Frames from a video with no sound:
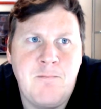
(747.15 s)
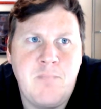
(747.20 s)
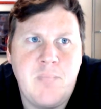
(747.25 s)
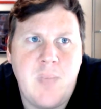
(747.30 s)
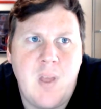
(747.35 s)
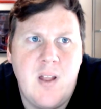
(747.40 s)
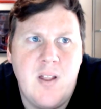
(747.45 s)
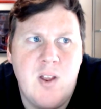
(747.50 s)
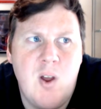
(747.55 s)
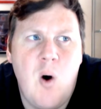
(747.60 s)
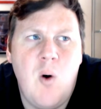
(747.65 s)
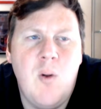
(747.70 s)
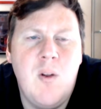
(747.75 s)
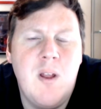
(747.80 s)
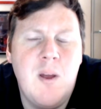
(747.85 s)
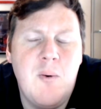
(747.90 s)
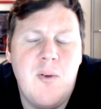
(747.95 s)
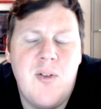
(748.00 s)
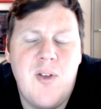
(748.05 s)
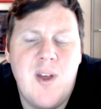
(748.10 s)
The
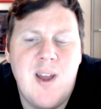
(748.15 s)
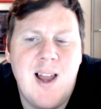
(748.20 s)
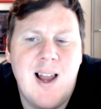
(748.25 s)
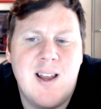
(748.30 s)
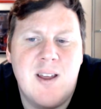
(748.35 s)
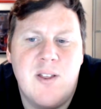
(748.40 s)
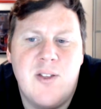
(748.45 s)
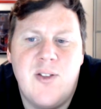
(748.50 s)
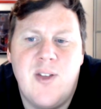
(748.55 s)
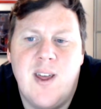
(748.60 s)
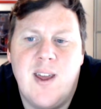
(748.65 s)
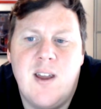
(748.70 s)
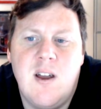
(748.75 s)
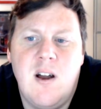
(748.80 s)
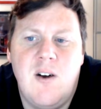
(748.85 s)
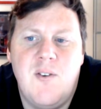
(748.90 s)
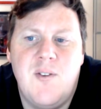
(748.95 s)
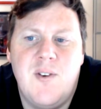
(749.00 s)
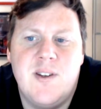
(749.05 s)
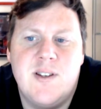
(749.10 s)
only thing I can think
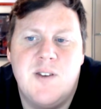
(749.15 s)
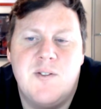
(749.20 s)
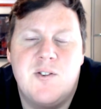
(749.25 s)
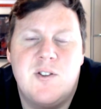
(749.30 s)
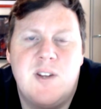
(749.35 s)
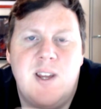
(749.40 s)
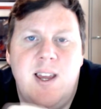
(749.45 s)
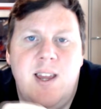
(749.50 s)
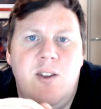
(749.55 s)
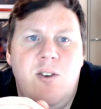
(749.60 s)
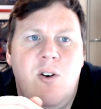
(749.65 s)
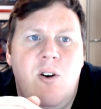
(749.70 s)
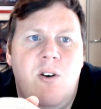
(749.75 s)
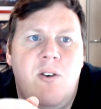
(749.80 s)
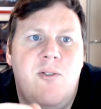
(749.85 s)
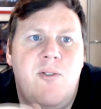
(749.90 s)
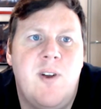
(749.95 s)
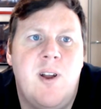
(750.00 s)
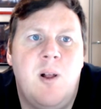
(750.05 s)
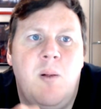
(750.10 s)
of is if, say, your
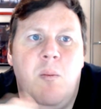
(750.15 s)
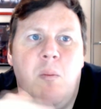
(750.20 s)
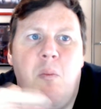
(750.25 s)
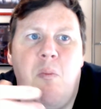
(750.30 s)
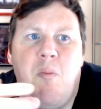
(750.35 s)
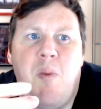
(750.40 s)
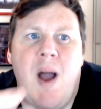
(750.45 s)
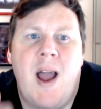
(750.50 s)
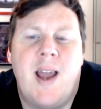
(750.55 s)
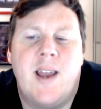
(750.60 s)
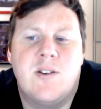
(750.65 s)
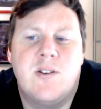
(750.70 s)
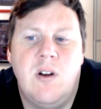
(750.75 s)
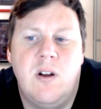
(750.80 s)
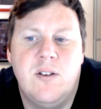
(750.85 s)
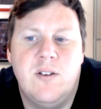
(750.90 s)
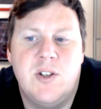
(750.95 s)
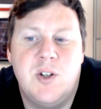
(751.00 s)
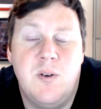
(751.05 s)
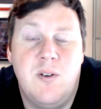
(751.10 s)
field backs
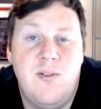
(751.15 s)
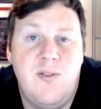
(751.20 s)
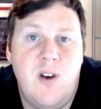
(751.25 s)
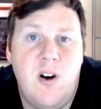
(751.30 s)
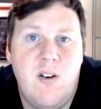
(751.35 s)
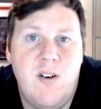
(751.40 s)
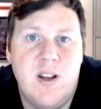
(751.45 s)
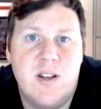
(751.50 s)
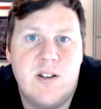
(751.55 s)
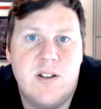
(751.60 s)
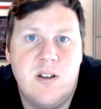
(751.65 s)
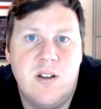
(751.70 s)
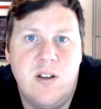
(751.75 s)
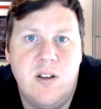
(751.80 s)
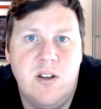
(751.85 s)
onto a forest,